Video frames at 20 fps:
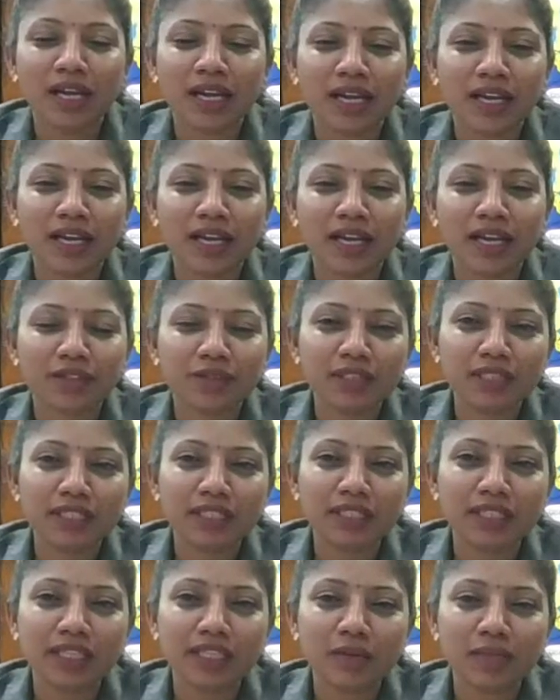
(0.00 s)
Actually,
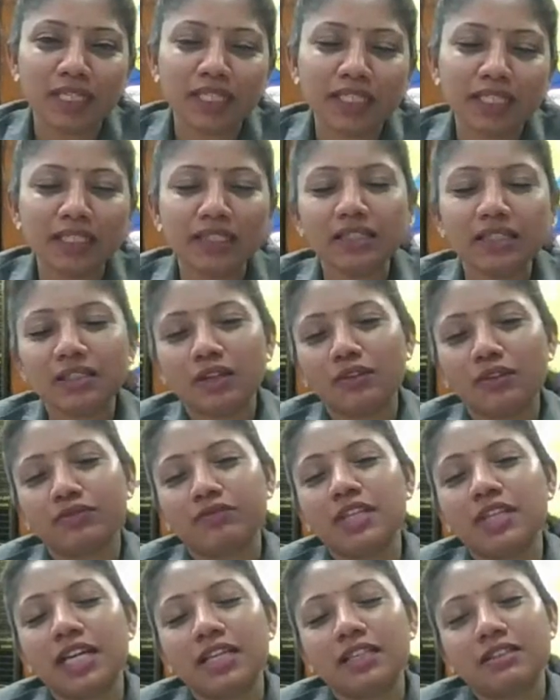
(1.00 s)
there are many of
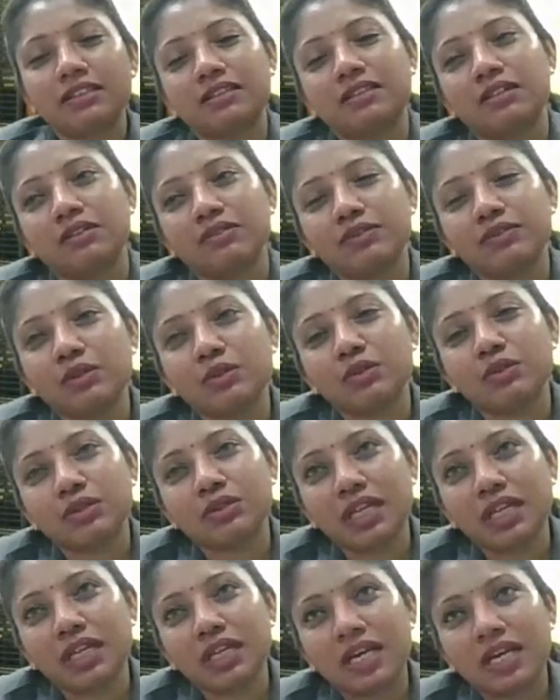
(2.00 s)

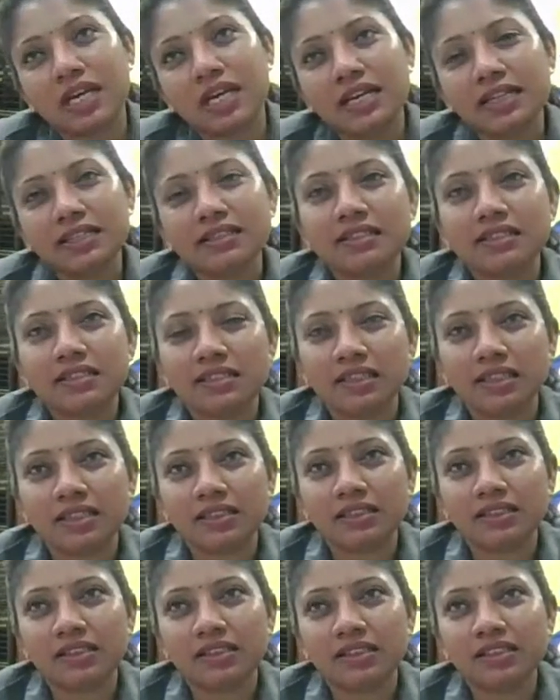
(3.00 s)
those kinds.
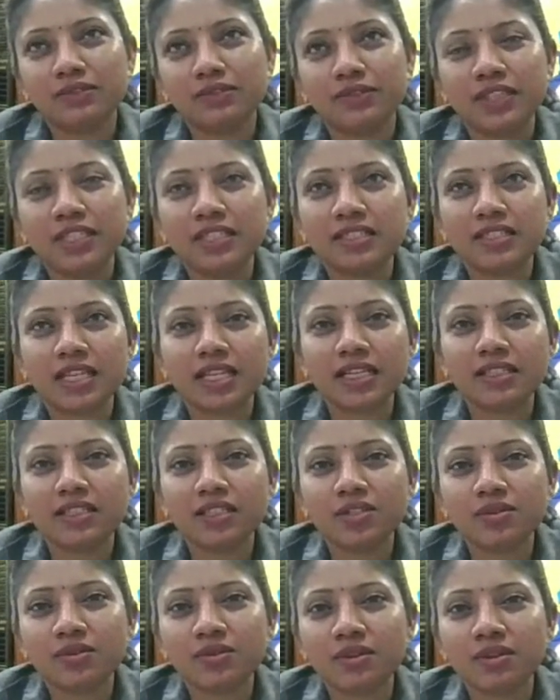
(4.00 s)
If he is an
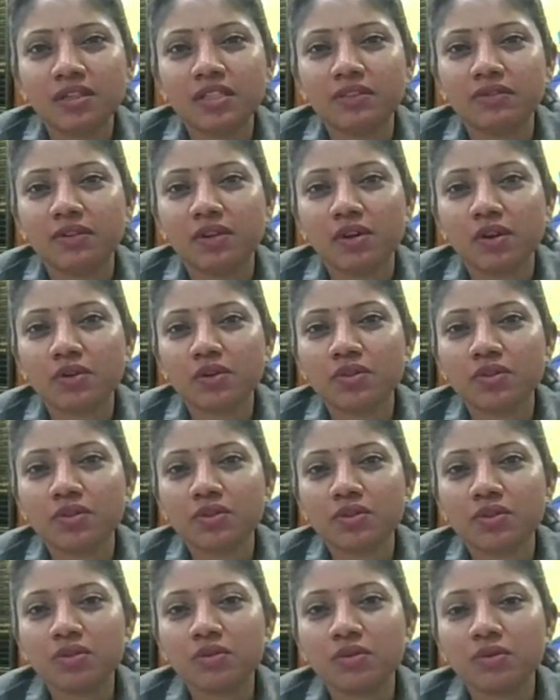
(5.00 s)
IIT student, he will
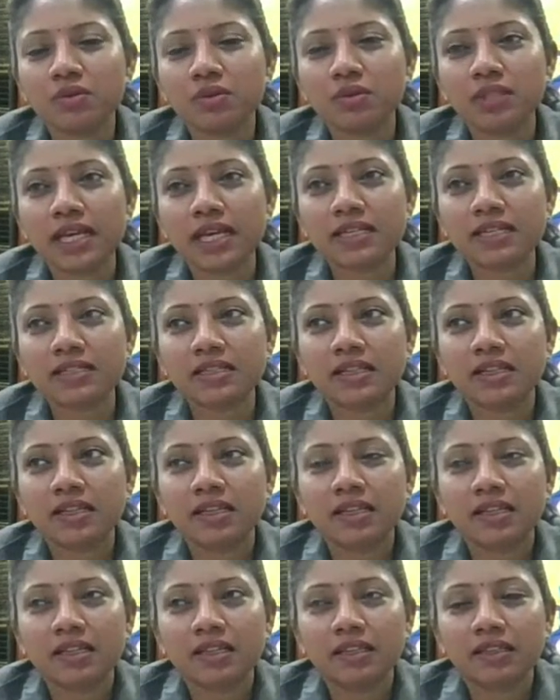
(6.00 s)
also know that
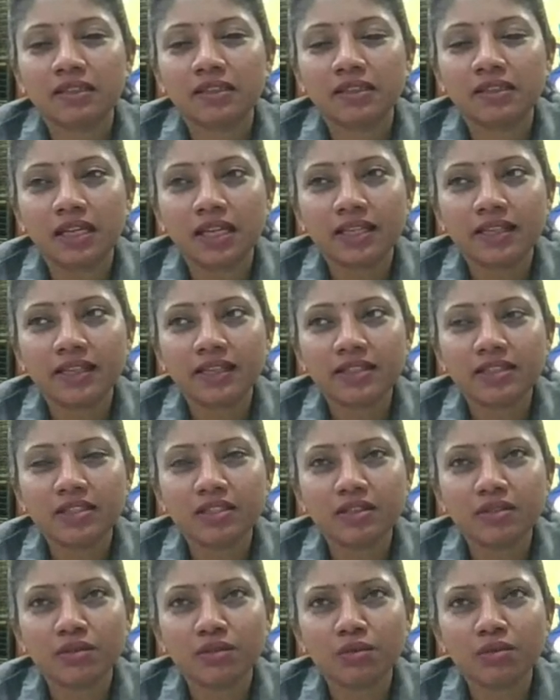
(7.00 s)

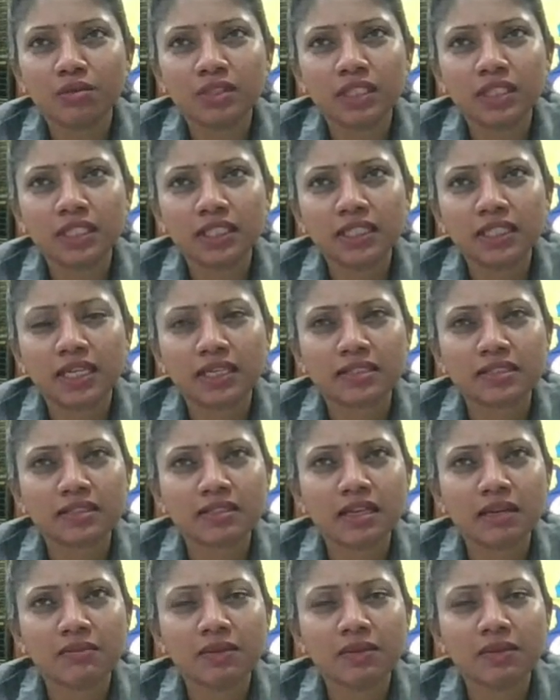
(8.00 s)
IIT Roorkee
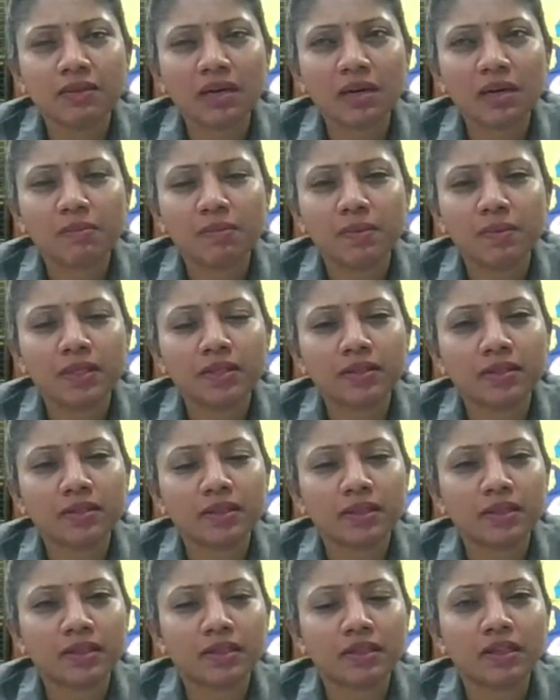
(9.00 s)
has come up with
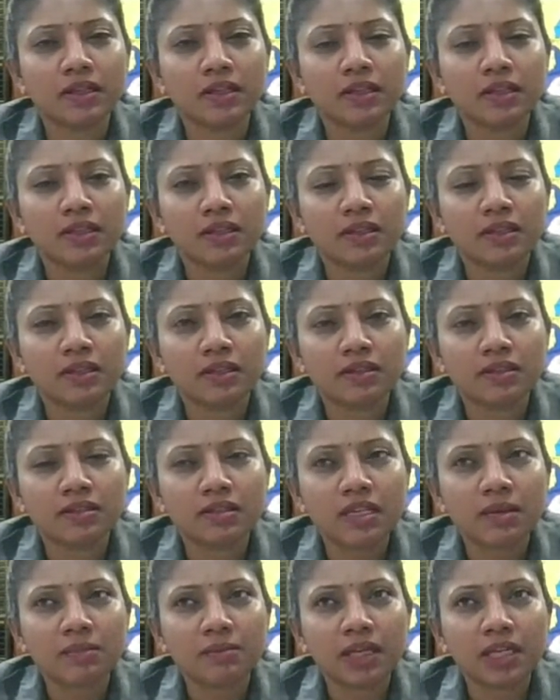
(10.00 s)

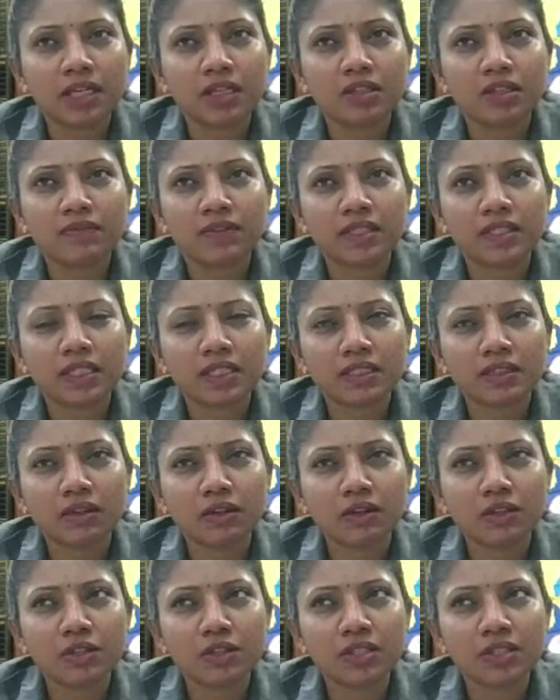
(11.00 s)
some kind of a
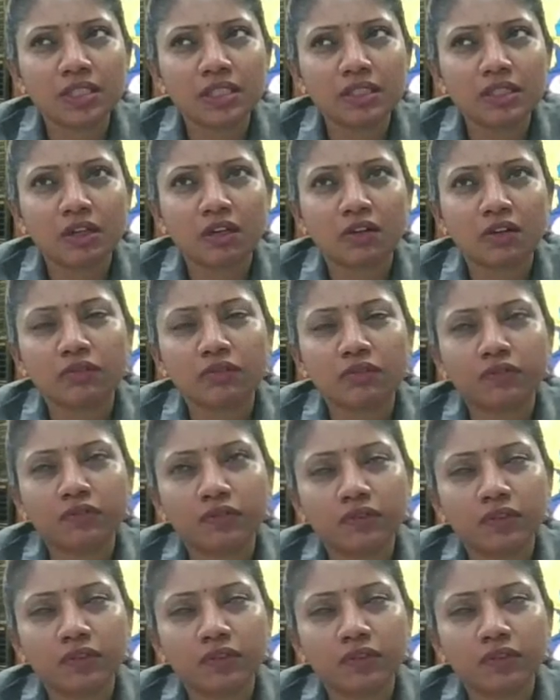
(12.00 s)
technology of